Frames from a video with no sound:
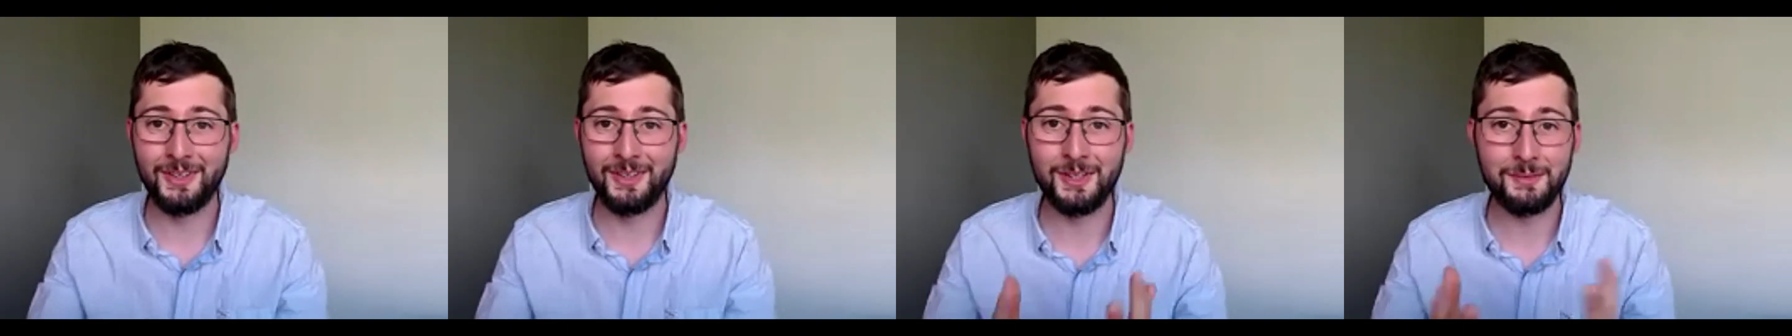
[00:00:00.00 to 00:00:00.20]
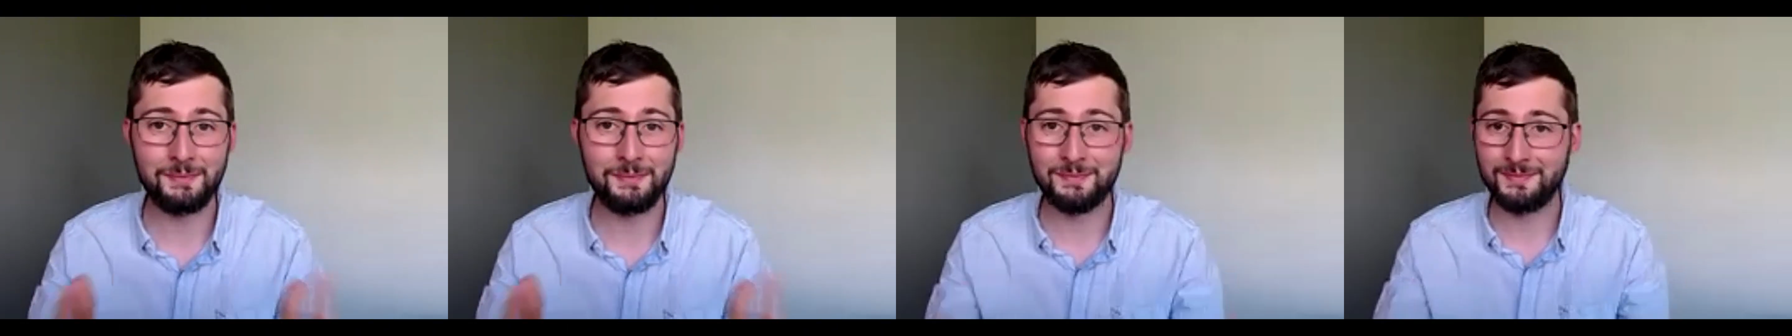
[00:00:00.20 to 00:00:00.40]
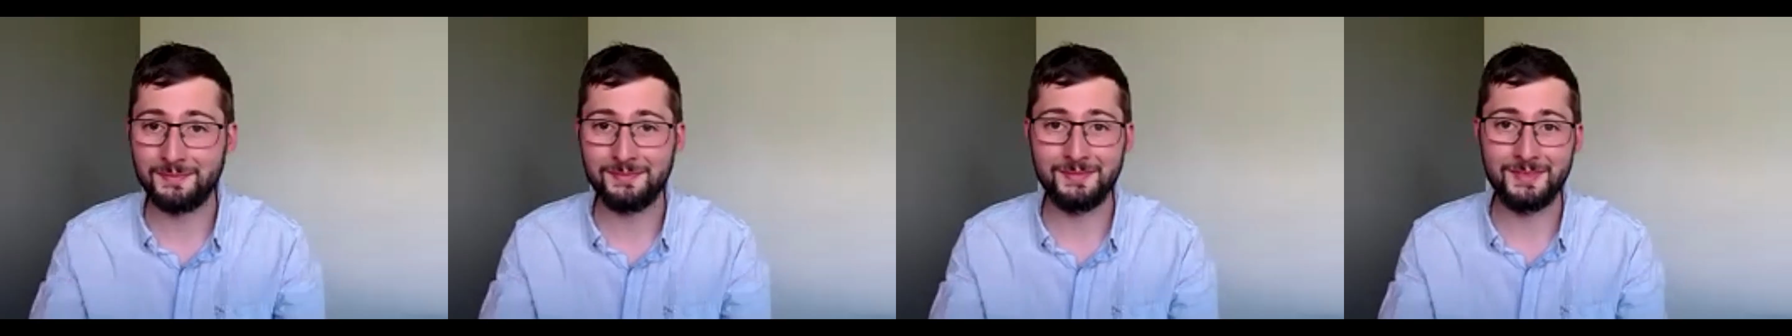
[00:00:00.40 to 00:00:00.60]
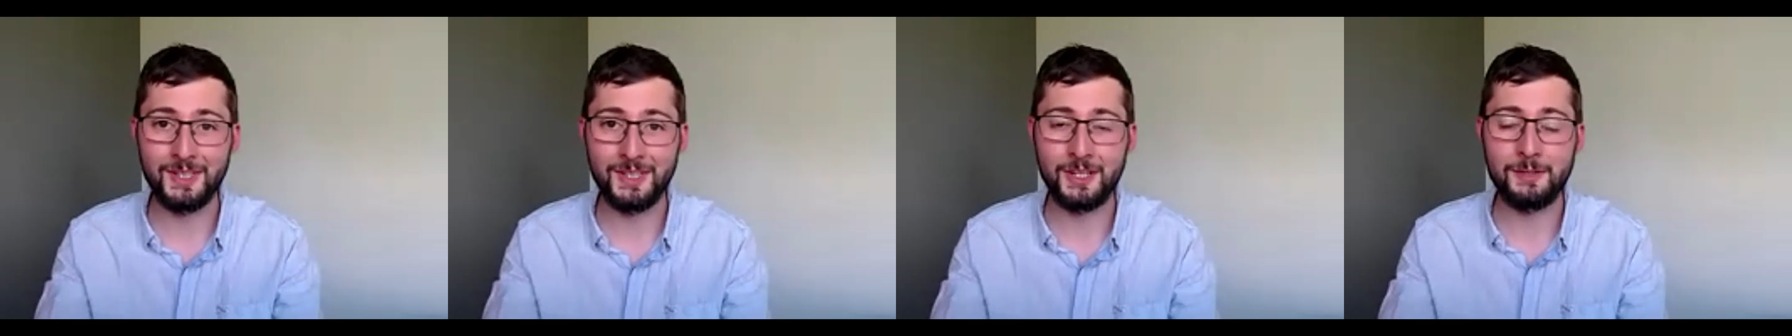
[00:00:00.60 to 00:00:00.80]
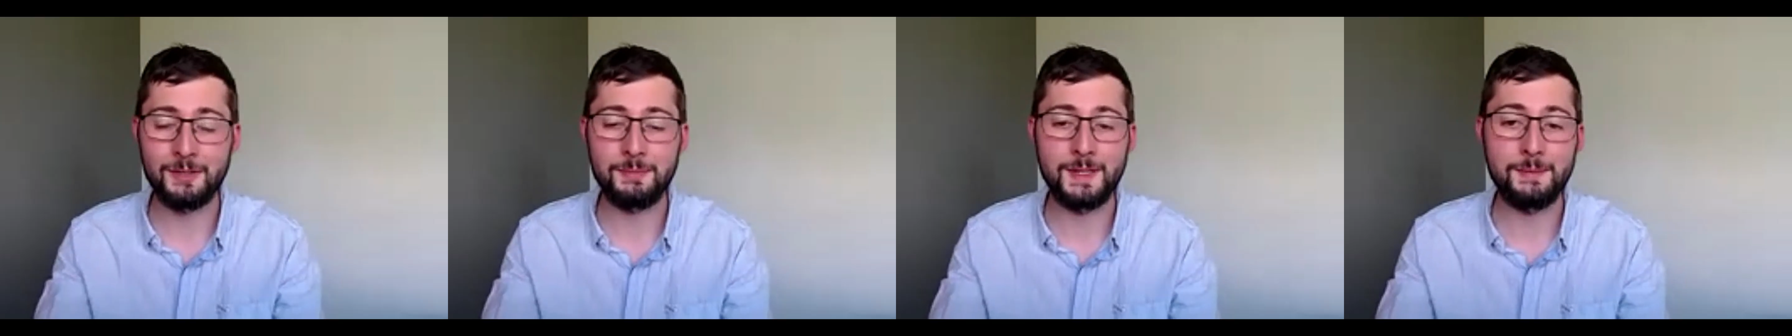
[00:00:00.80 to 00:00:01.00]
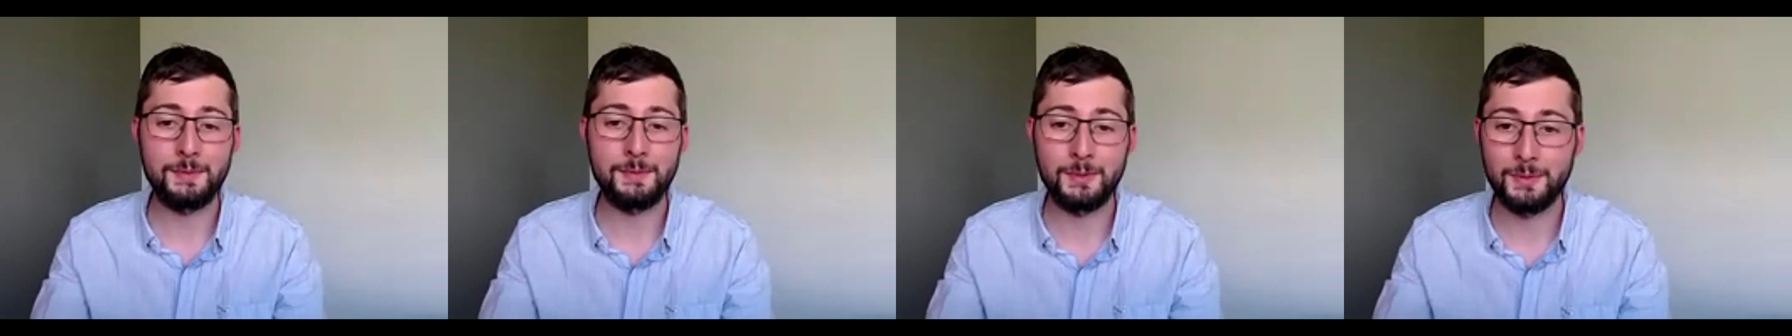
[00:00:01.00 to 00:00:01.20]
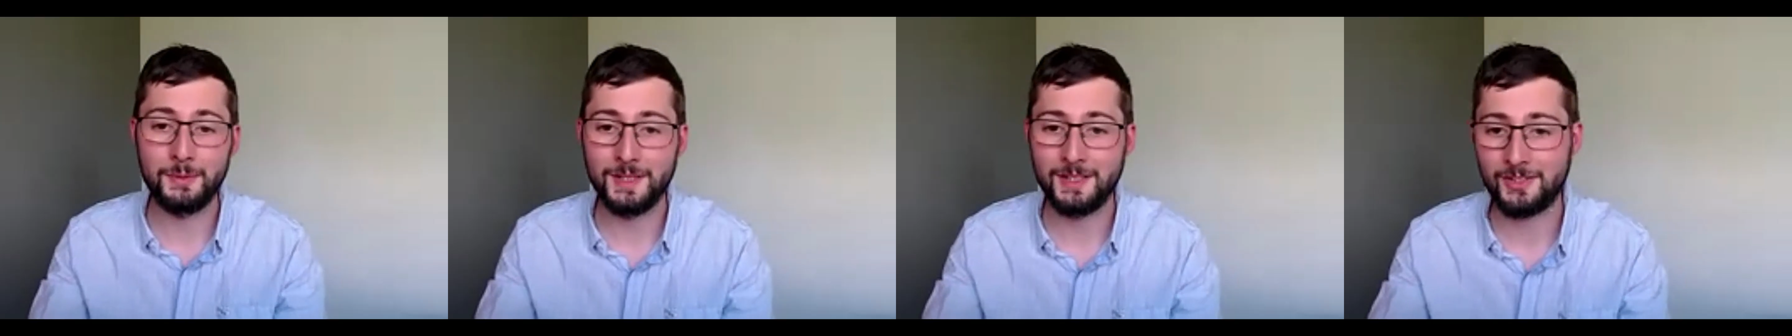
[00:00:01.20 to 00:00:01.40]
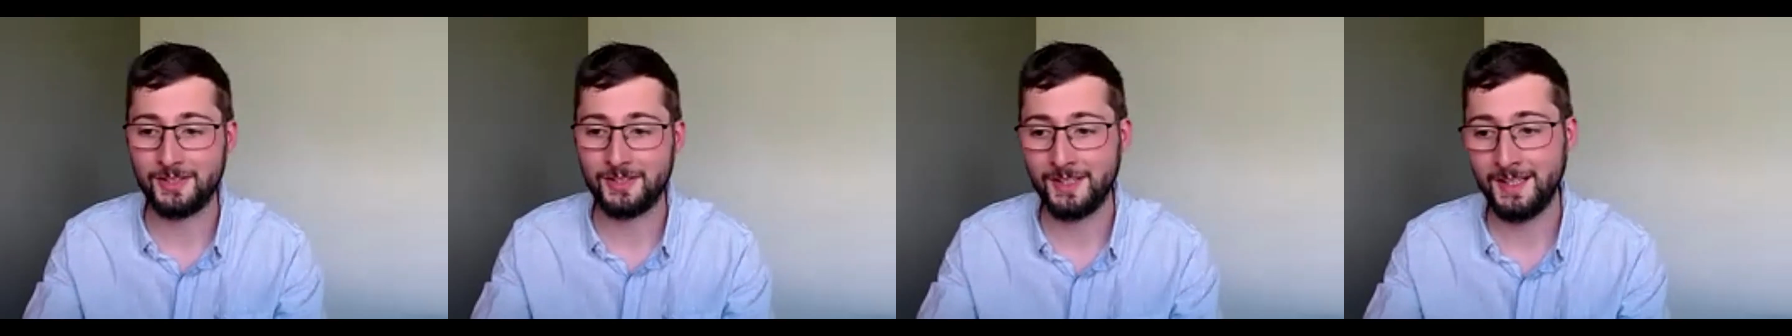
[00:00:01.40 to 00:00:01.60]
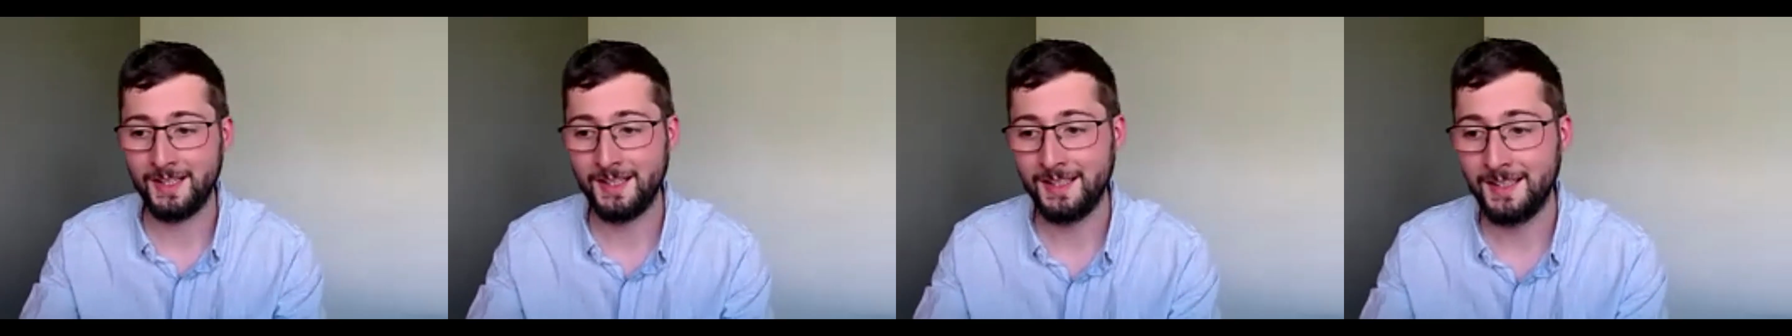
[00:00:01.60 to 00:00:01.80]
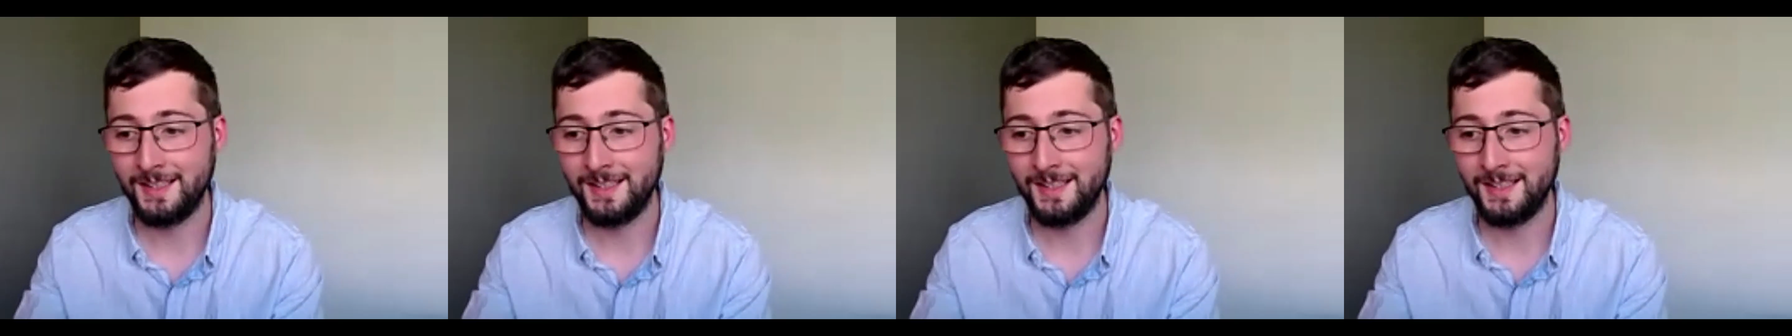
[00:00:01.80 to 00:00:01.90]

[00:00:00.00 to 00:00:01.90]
other people, which